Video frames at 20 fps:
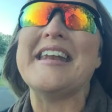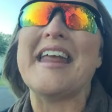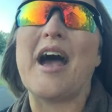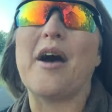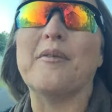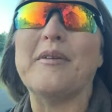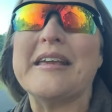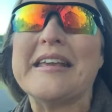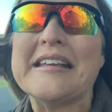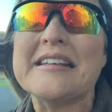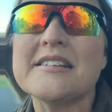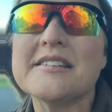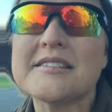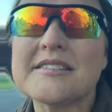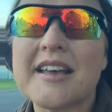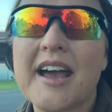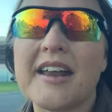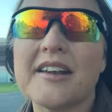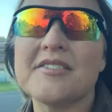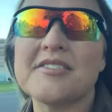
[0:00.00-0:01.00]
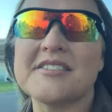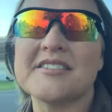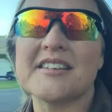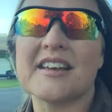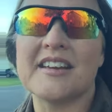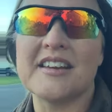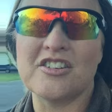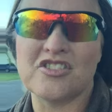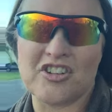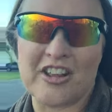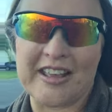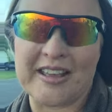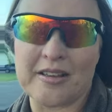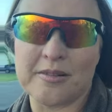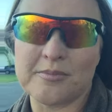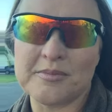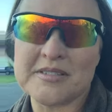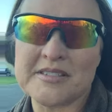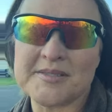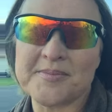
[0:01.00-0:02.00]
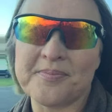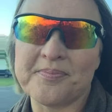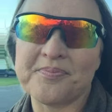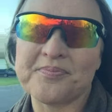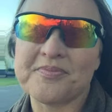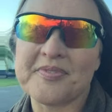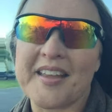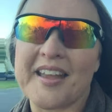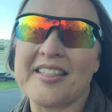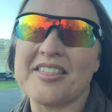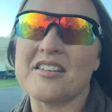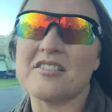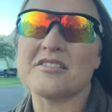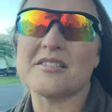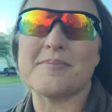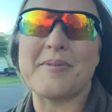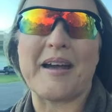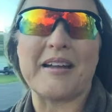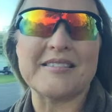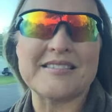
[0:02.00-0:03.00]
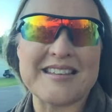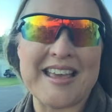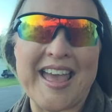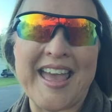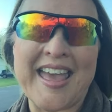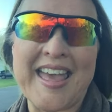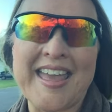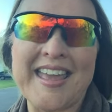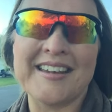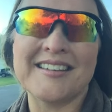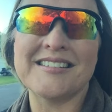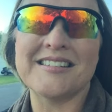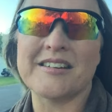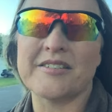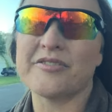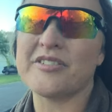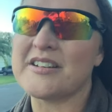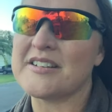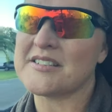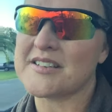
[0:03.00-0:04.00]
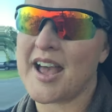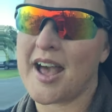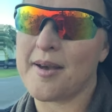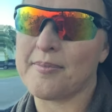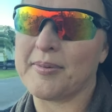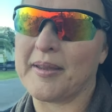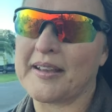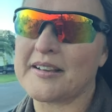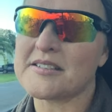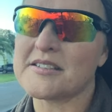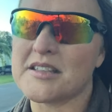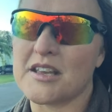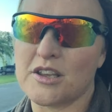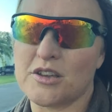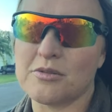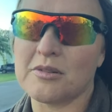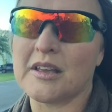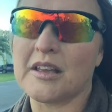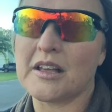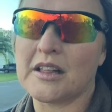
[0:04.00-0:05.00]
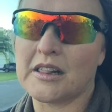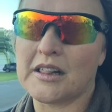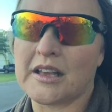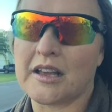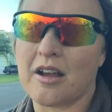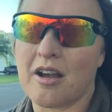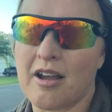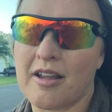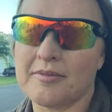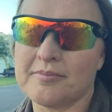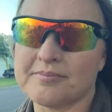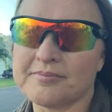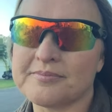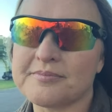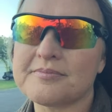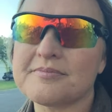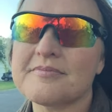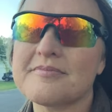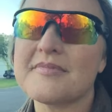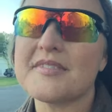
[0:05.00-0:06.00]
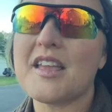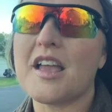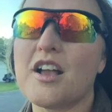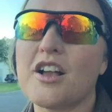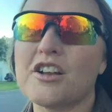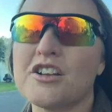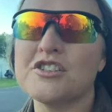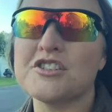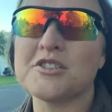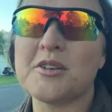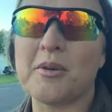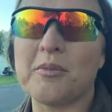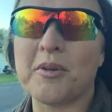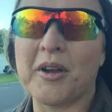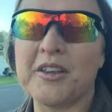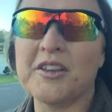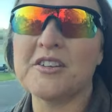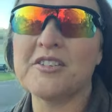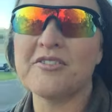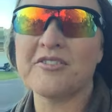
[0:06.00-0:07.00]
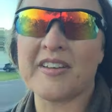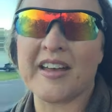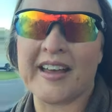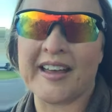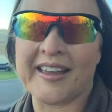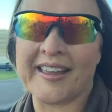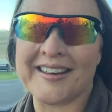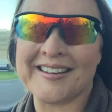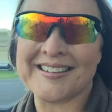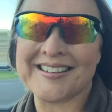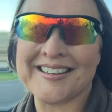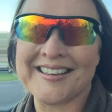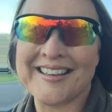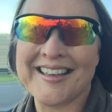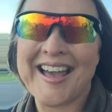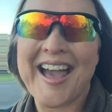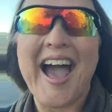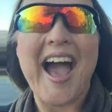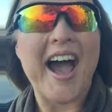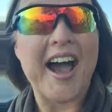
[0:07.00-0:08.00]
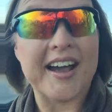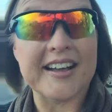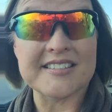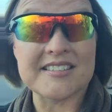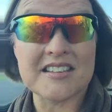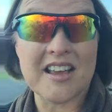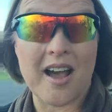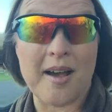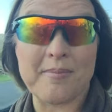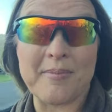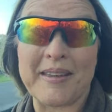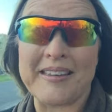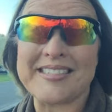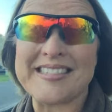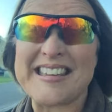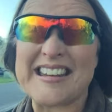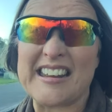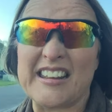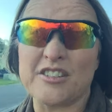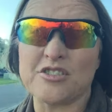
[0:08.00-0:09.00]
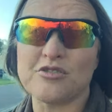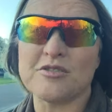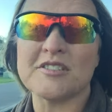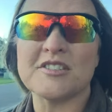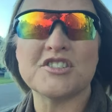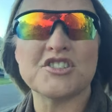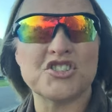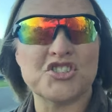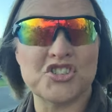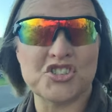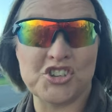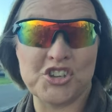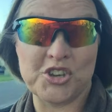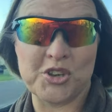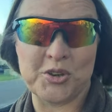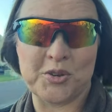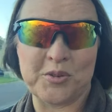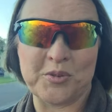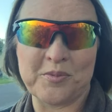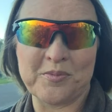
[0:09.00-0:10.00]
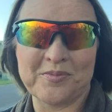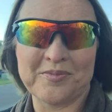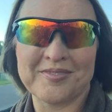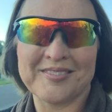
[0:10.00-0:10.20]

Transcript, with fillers: Now, inside of study jams, there's about 10 different topics that you can click on. So I want you to find a topic that interests you.